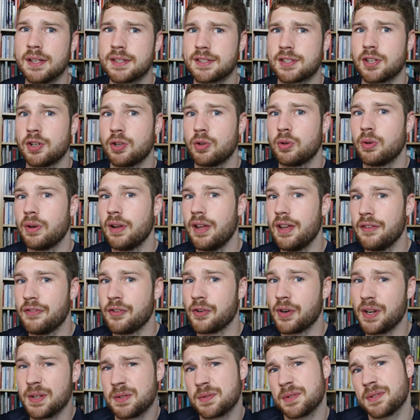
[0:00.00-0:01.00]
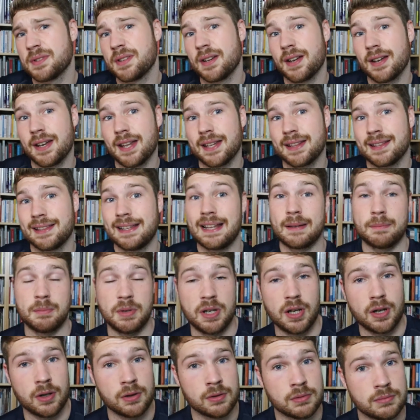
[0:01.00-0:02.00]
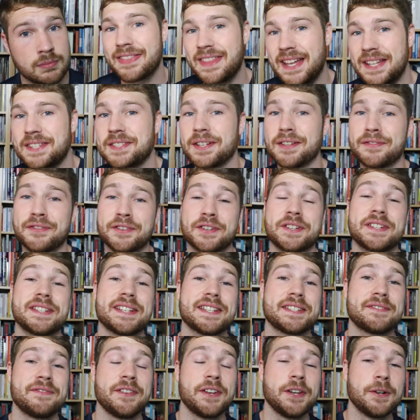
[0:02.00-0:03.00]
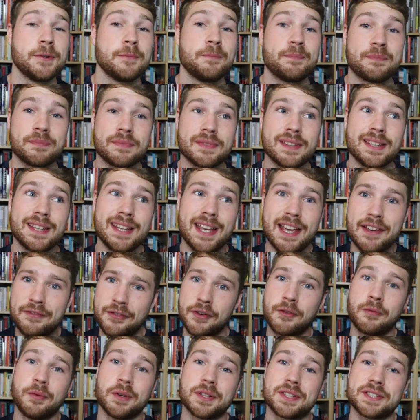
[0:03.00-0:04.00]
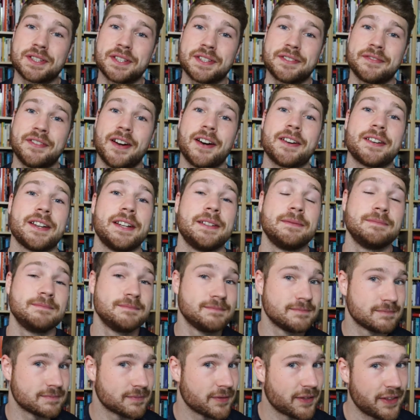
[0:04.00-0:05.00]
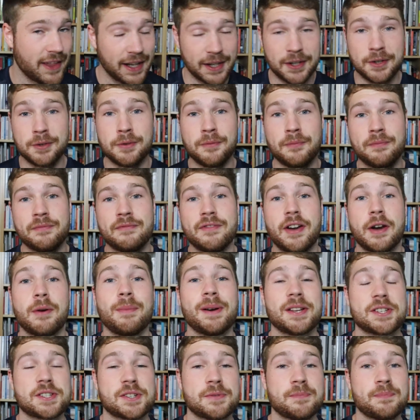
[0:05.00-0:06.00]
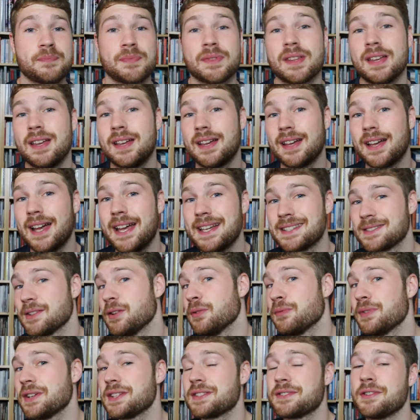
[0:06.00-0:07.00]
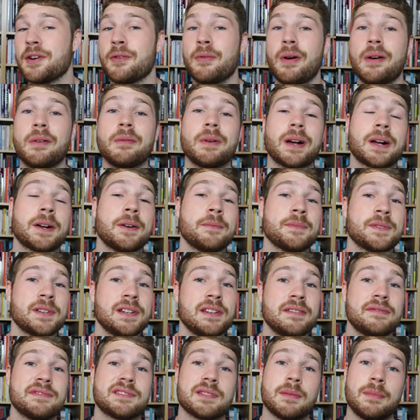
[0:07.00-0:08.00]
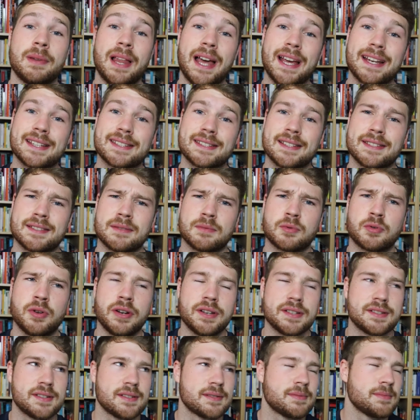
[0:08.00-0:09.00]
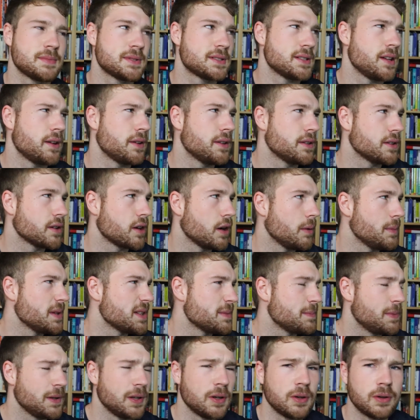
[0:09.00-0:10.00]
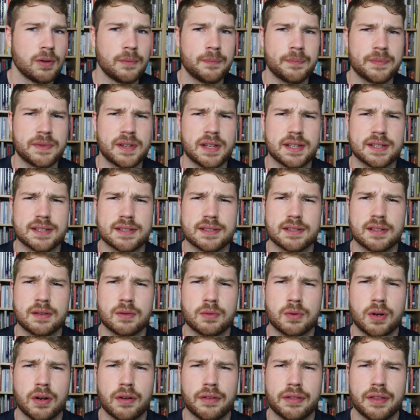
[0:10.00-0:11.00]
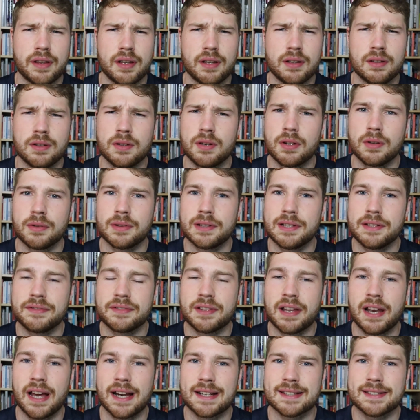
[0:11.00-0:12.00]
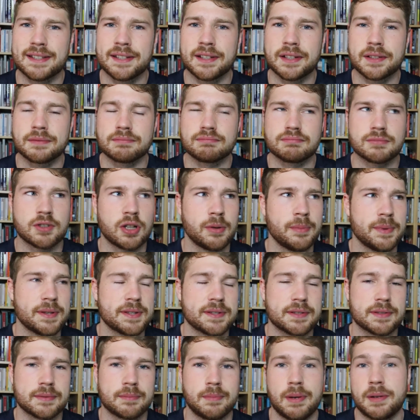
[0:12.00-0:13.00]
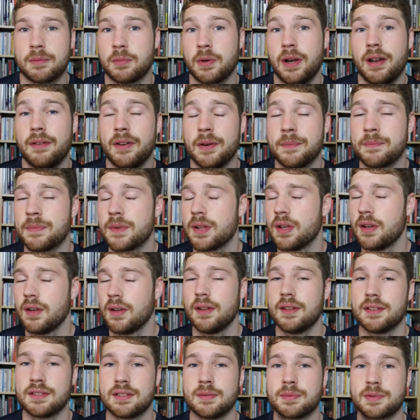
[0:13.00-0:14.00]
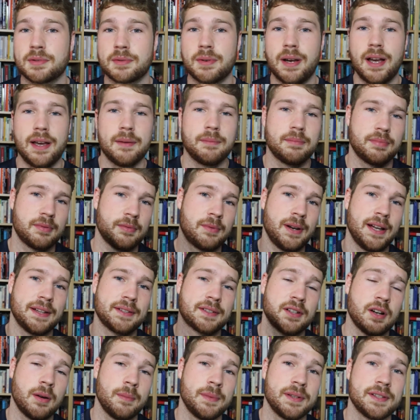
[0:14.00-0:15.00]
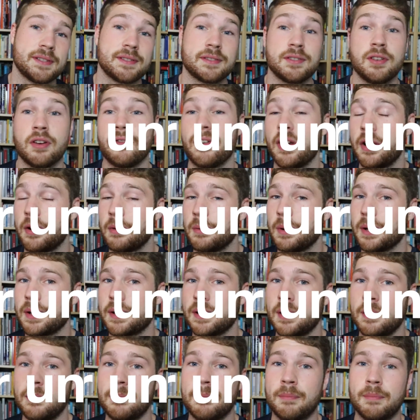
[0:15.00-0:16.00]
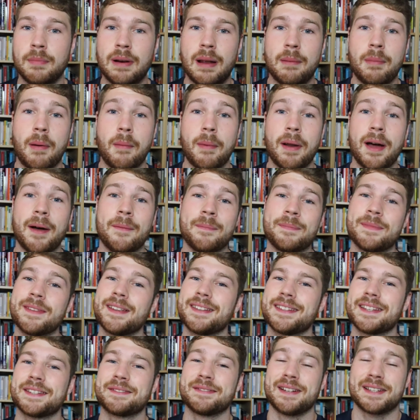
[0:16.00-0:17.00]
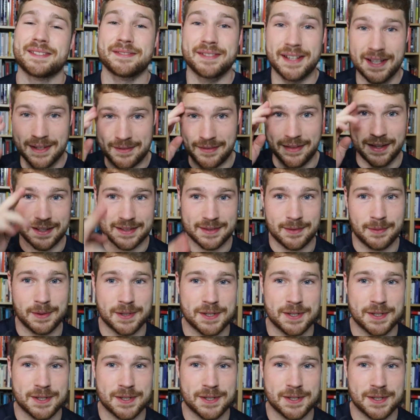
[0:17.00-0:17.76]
So if you're interested in that, let me know. That's all for today's video. If you've watched this far, then thank you very much. As always, you're very welcome to leave me some likes and some criticisms down in the comments below. That's the wrong thing, you don't leave the likes in the comments, but whatever. Subscribe, write comments, you're very welcome, blah blah blah. This war's für heute, thanks for